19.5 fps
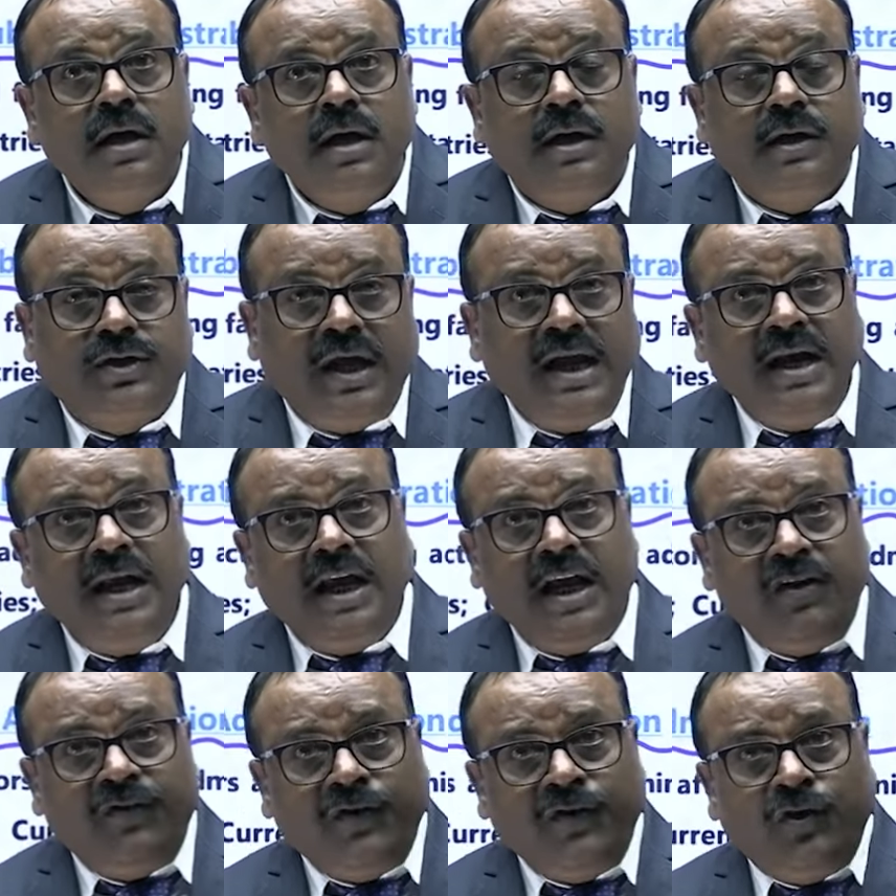Then
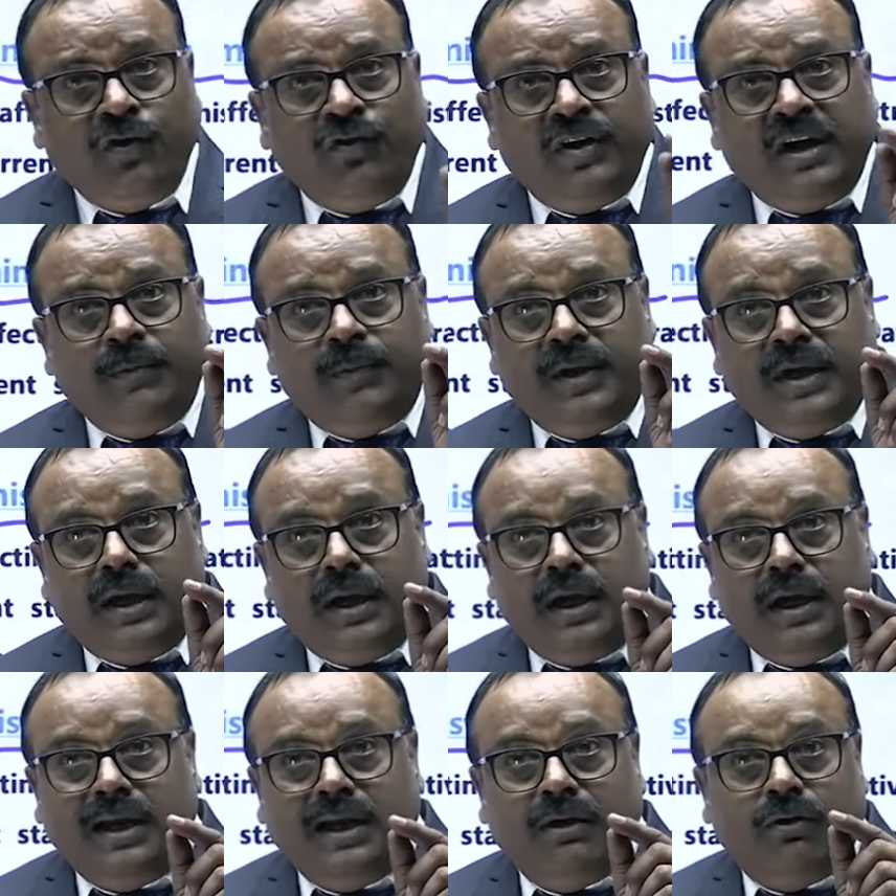if you will
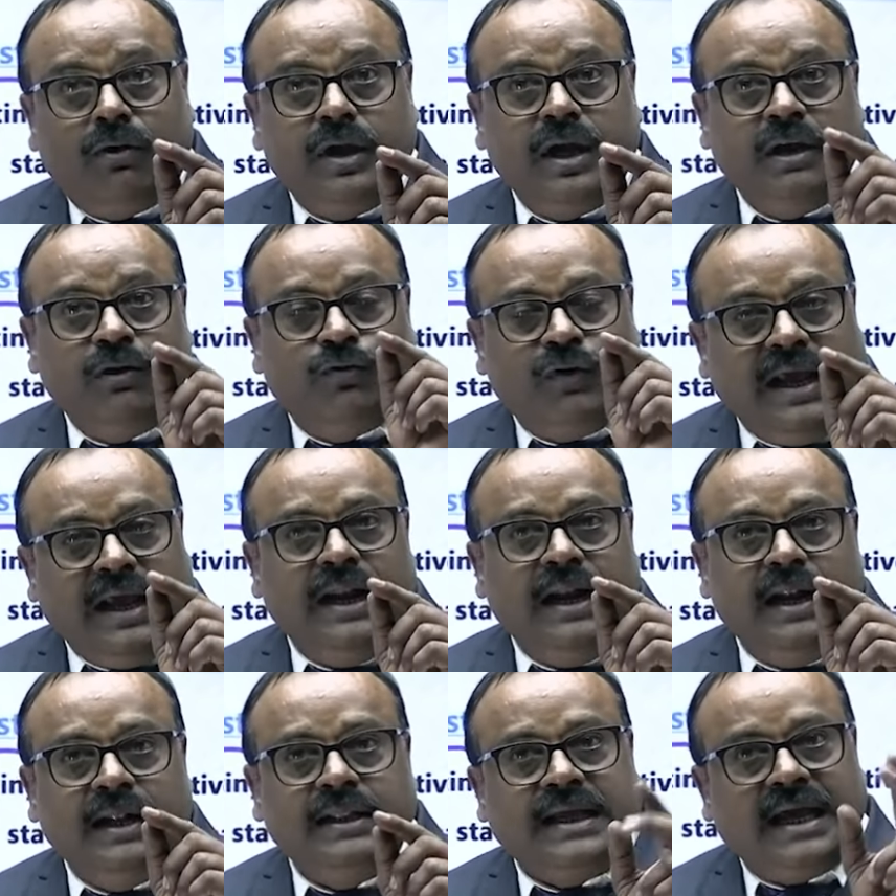be knowing
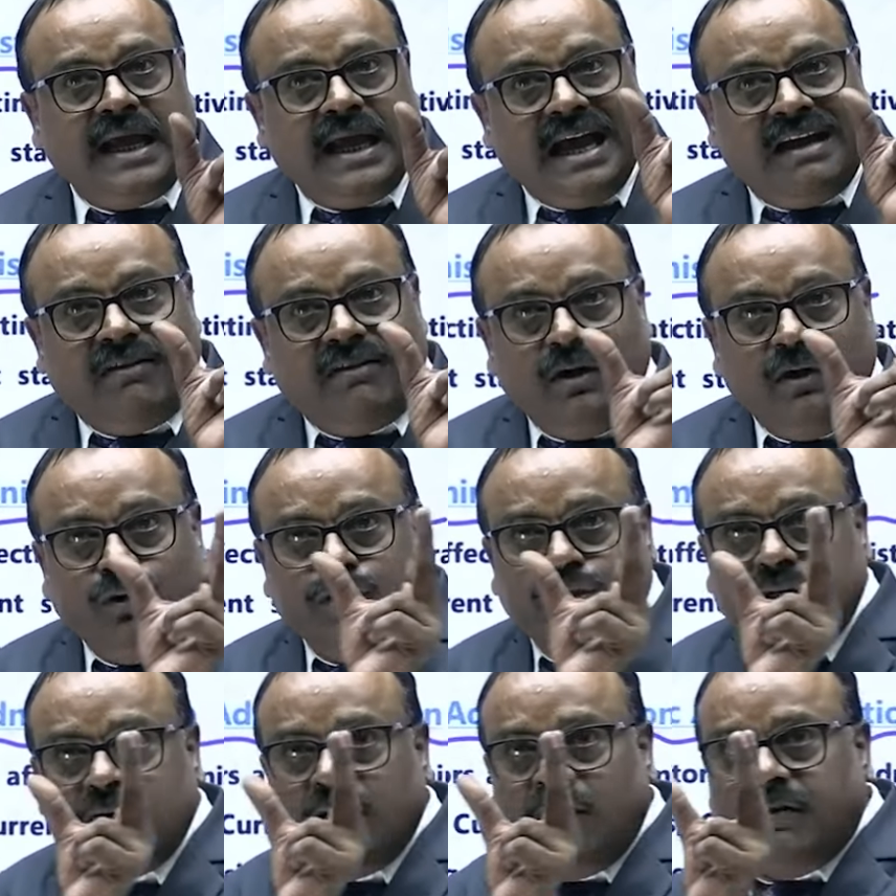well the
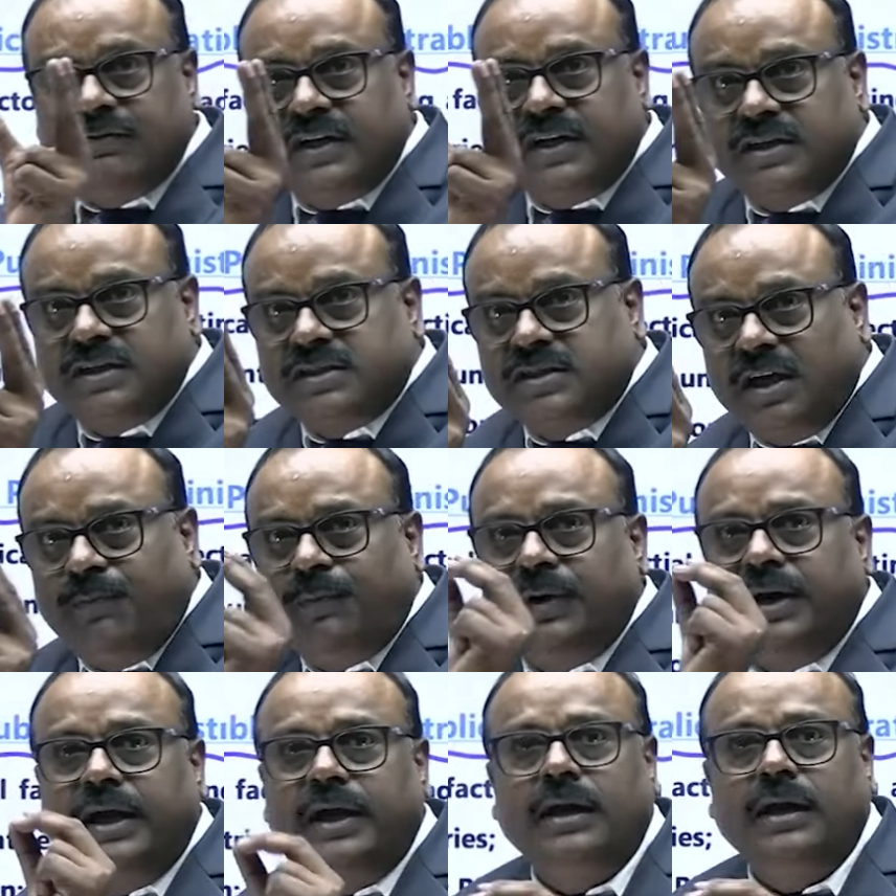evolution of the
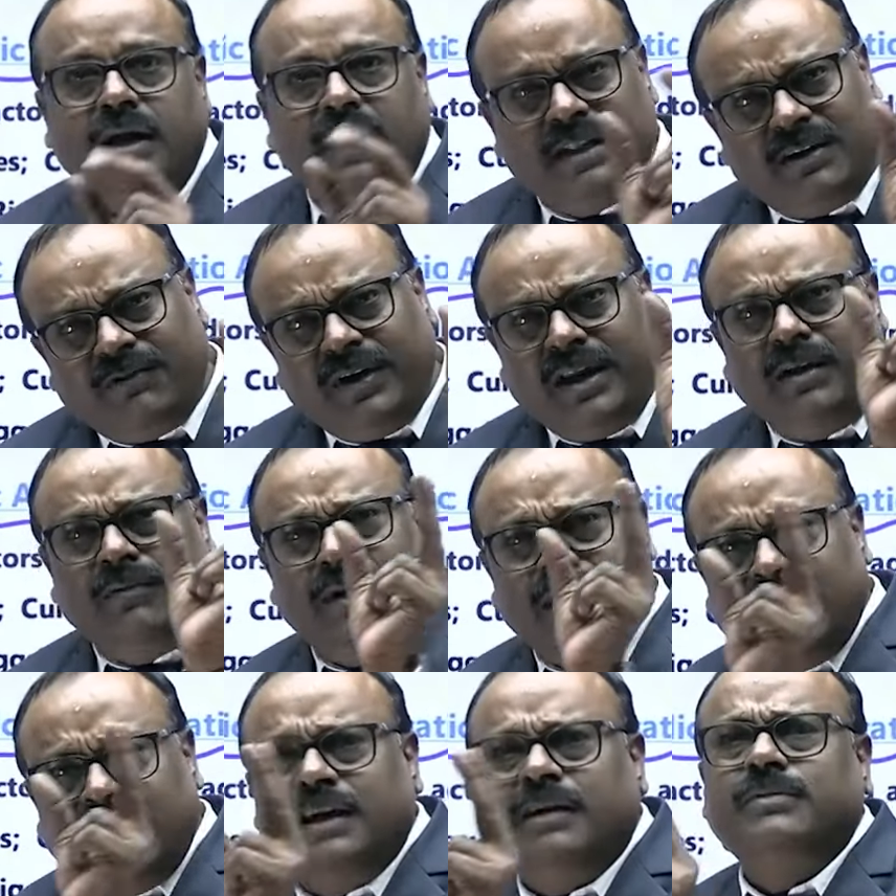discipline in the very
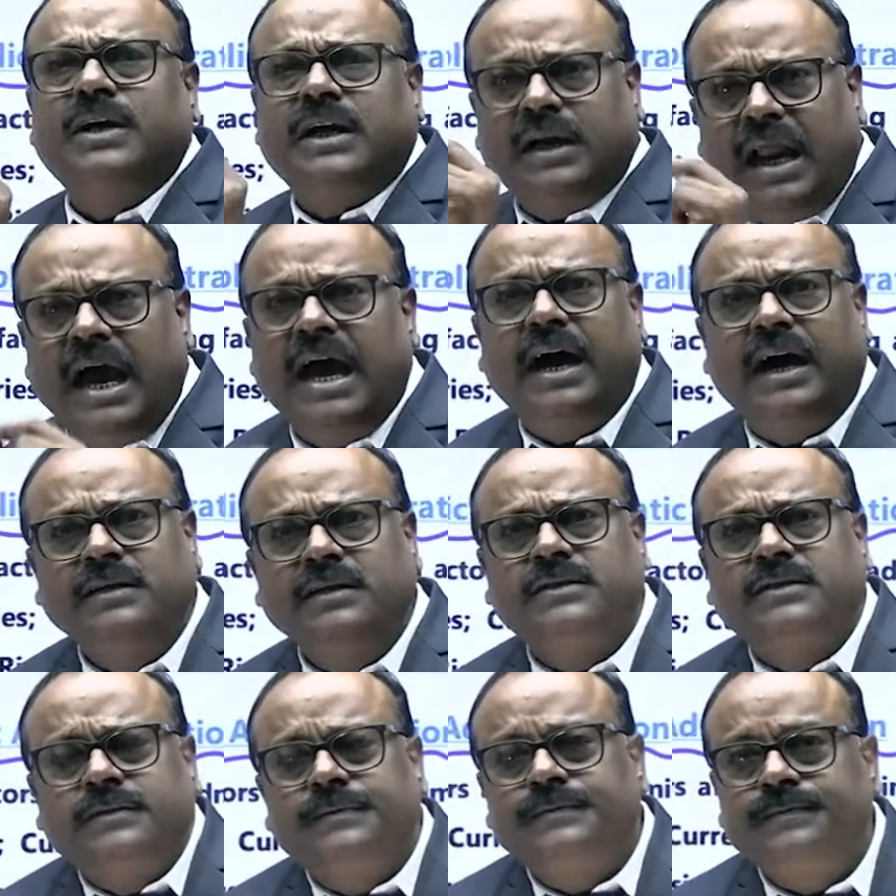beginning of the class,